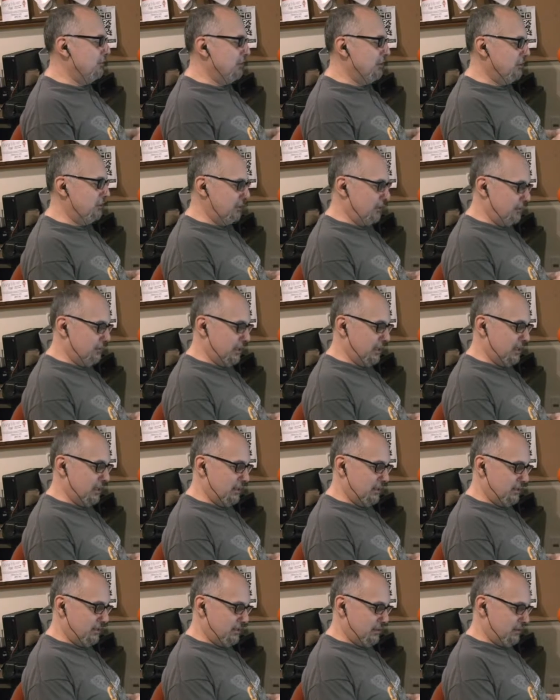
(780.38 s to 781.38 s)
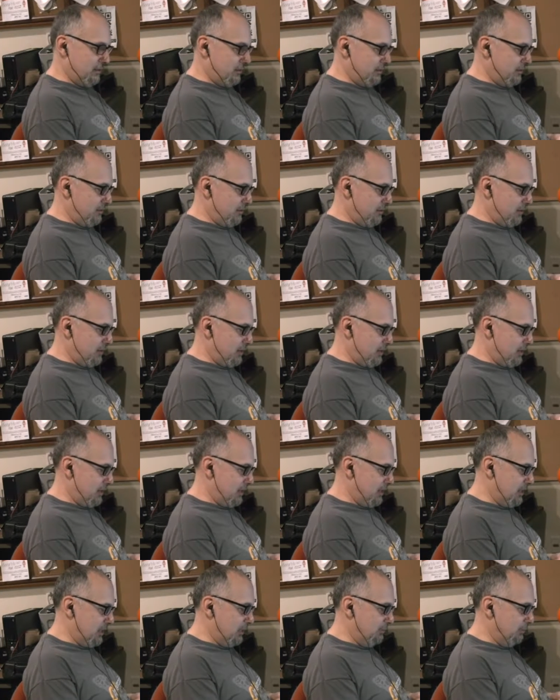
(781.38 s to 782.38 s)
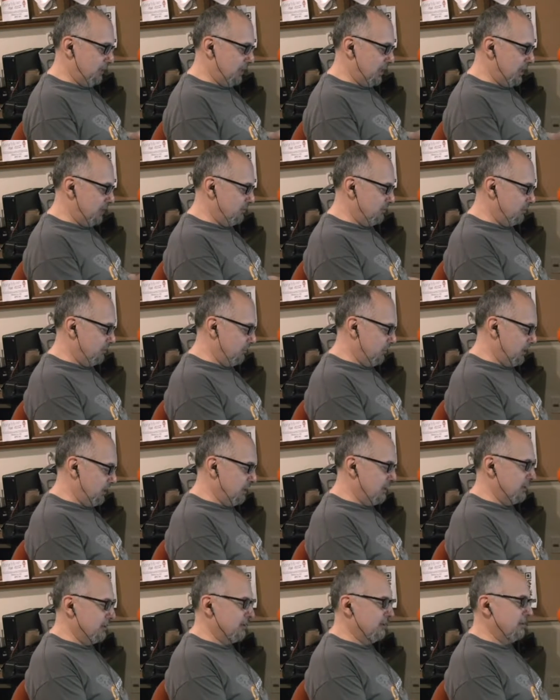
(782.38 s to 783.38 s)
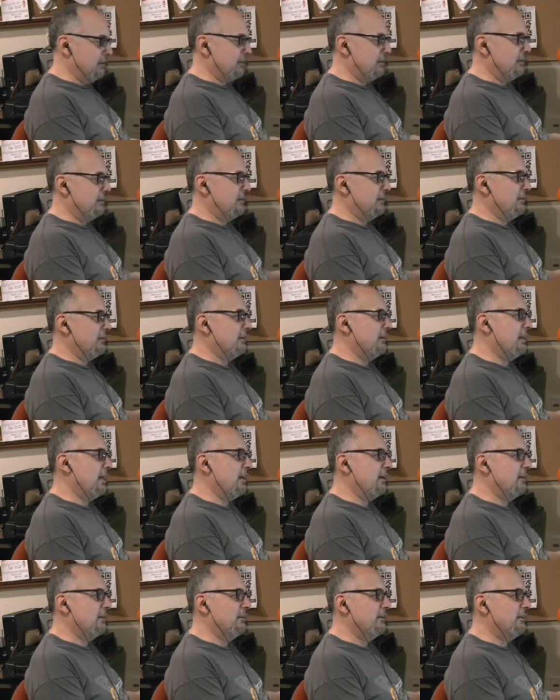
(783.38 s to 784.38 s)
discriminate in a place where they are